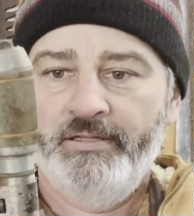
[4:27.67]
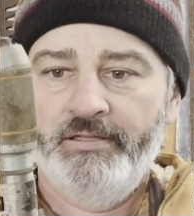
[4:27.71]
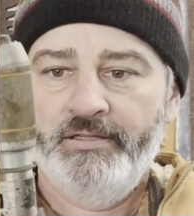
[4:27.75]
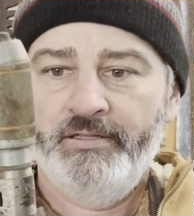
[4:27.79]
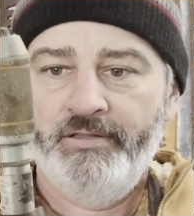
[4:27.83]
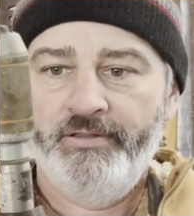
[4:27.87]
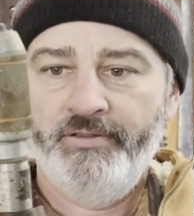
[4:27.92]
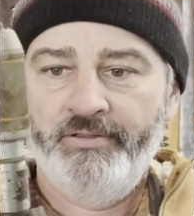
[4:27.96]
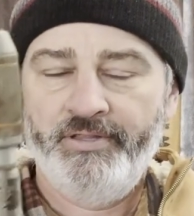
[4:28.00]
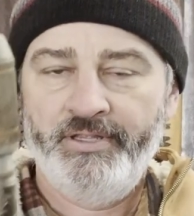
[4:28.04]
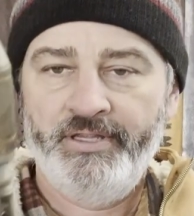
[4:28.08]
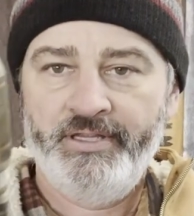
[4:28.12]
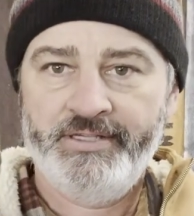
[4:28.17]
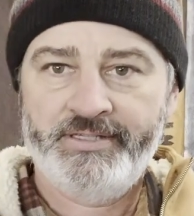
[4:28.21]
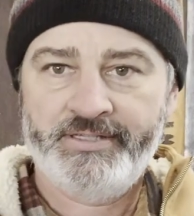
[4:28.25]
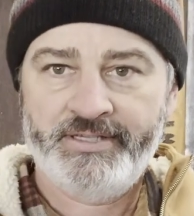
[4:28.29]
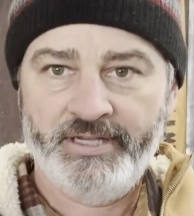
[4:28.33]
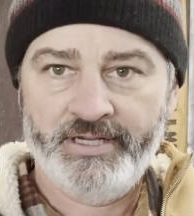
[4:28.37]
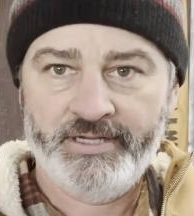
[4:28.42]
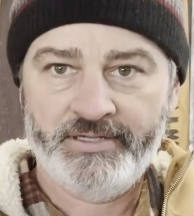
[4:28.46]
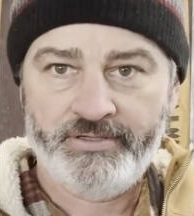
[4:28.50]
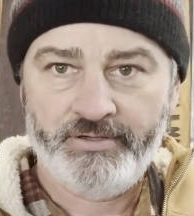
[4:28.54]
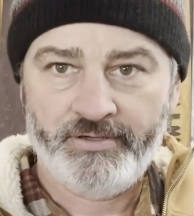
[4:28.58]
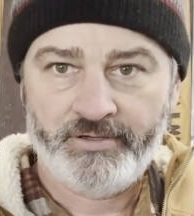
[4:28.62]
These
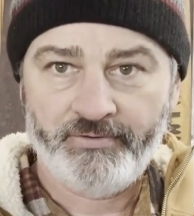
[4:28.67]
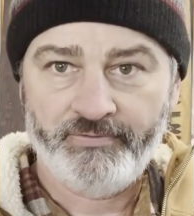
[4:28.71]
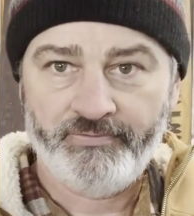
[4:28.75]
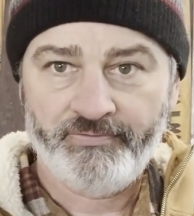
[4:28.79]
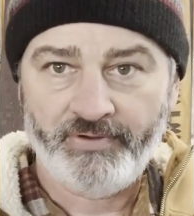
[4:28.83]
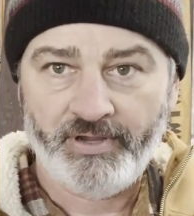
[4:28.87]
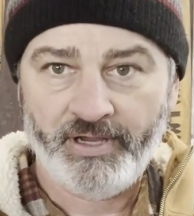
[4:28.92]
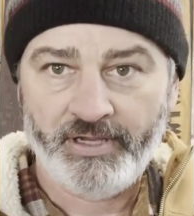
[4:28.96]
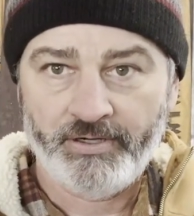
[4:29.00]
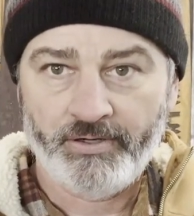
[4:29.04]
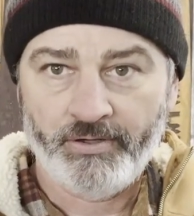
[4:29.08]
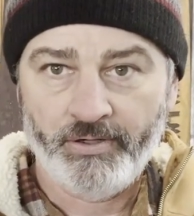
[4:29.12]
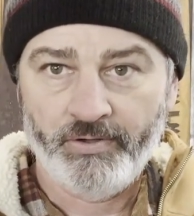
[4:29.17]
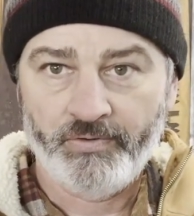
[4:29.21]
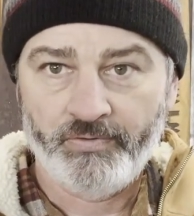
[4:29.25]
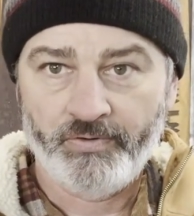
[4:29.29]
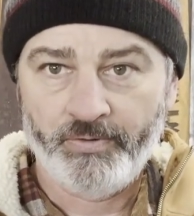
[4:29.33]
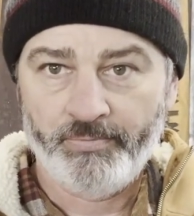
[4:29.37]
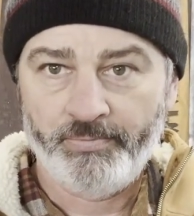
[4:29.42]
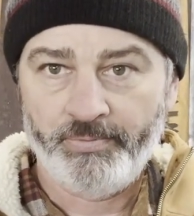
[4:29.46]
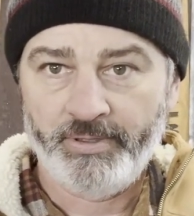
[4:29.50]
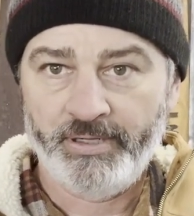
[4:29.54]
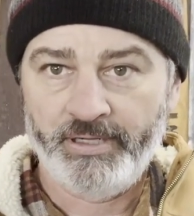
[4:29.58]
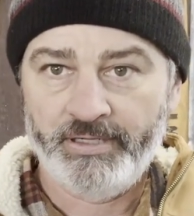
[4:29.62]
things you can find all
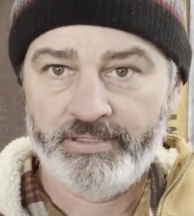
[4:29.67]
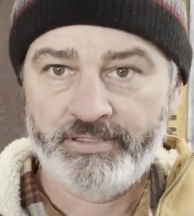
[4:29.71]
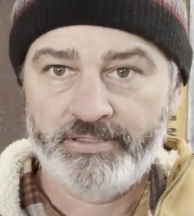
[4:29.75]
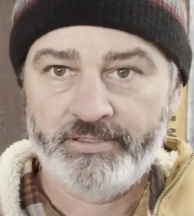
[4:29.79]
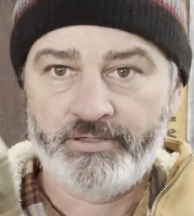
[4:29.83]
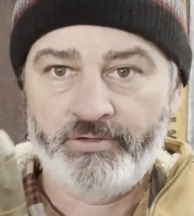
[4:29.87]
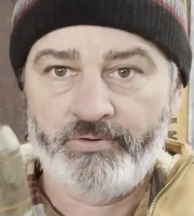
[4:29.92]
over the place.